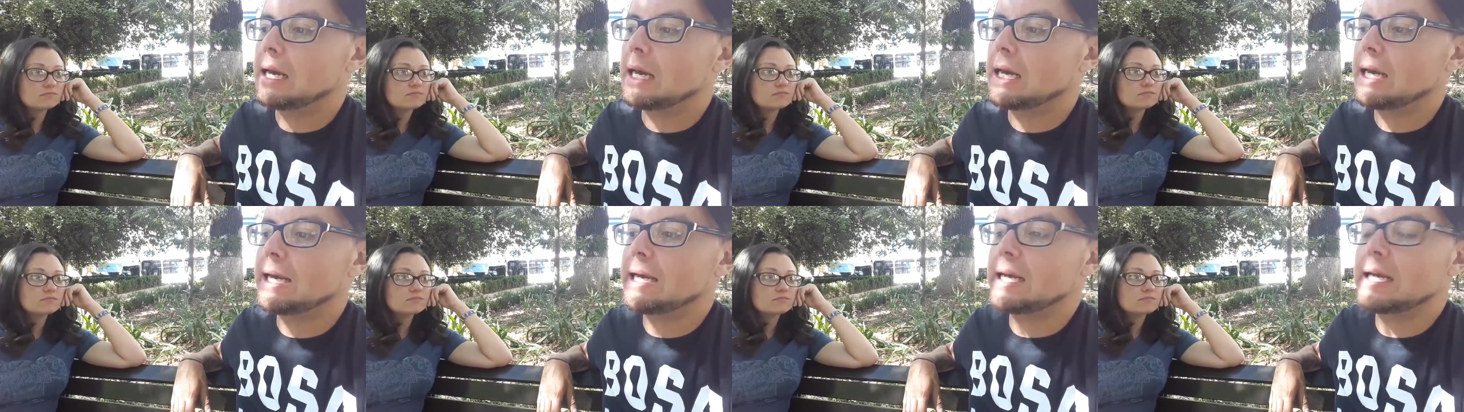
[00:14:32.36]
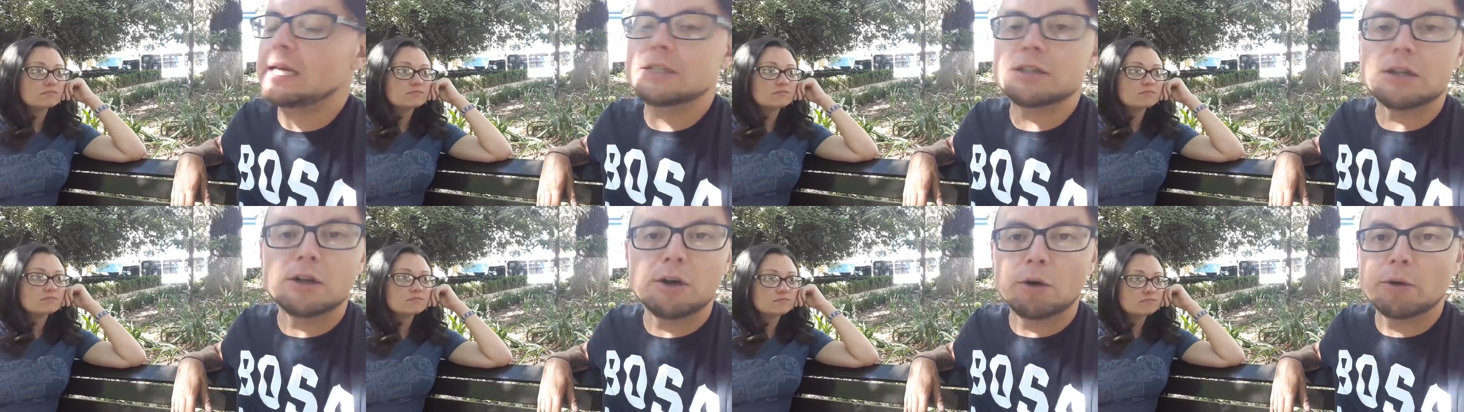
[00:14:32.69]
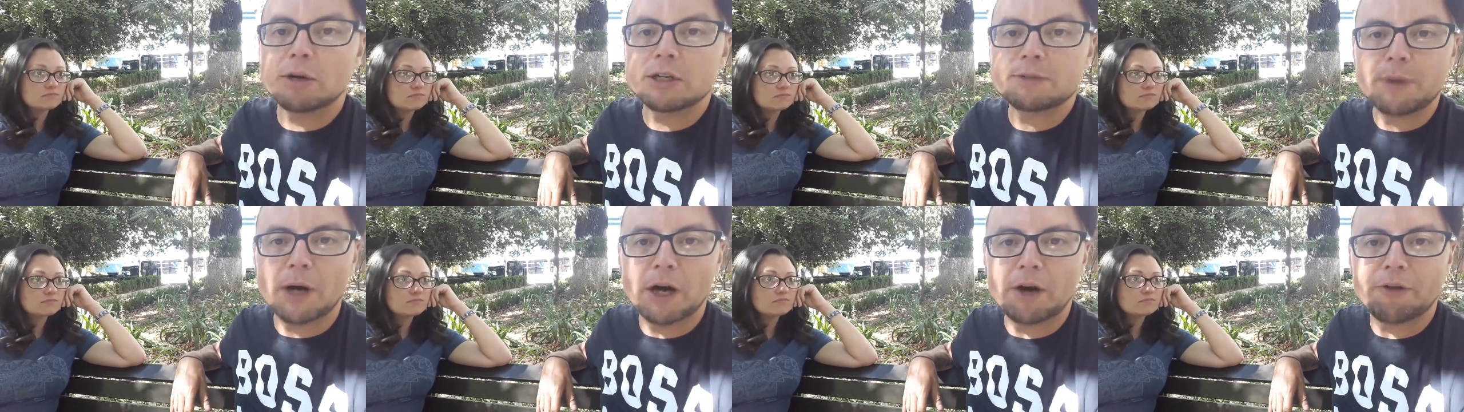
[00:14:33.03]
Speaker 1: it isn't
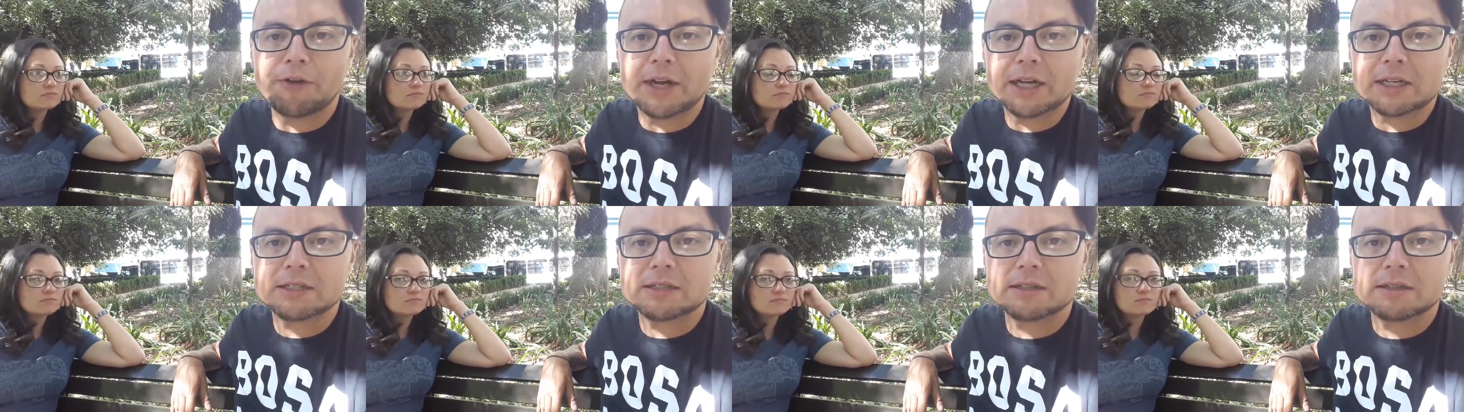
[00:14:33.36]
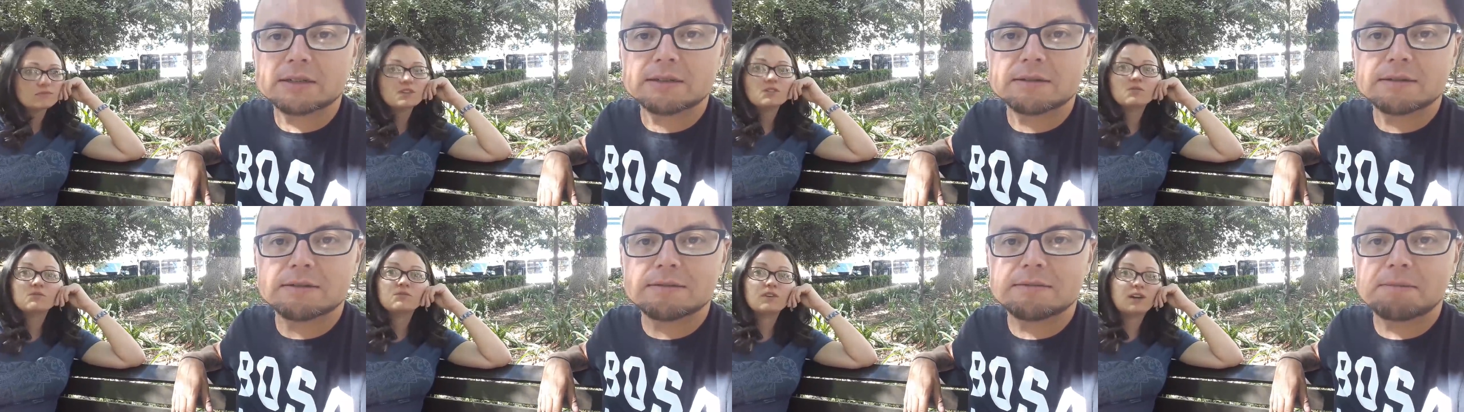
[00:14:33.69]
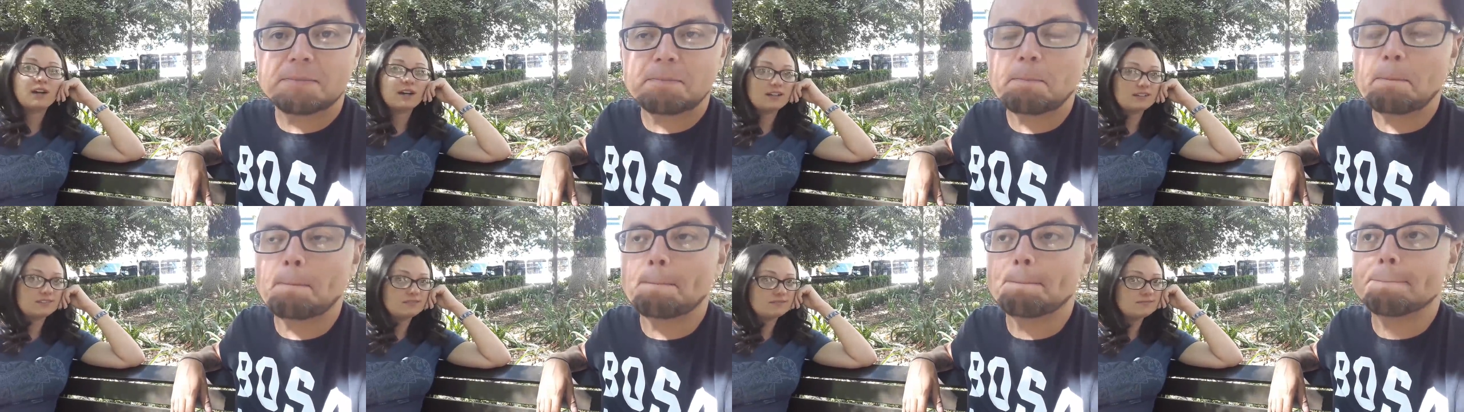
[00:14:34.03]
always perfect.
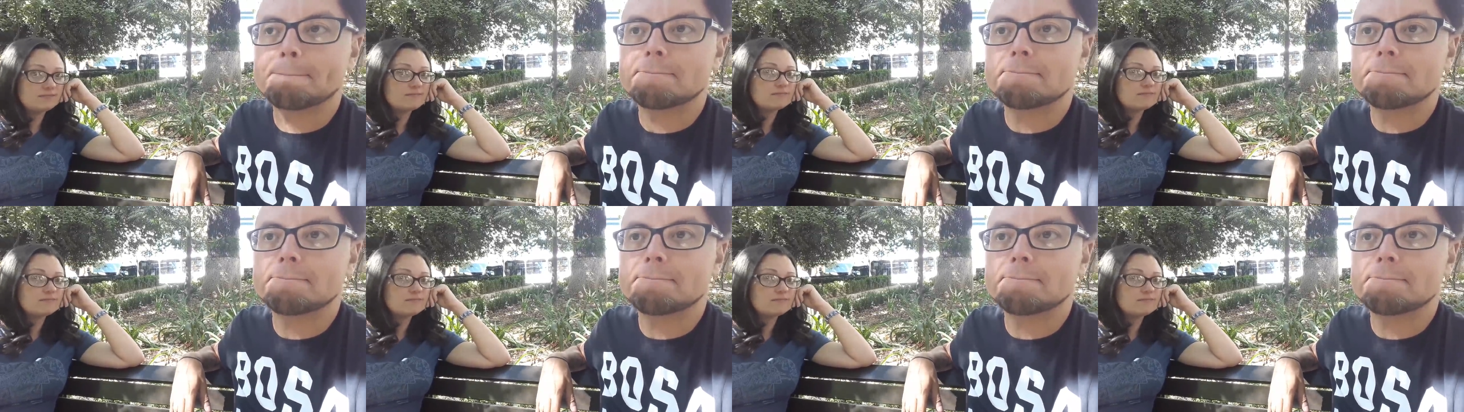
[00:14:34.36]
Right.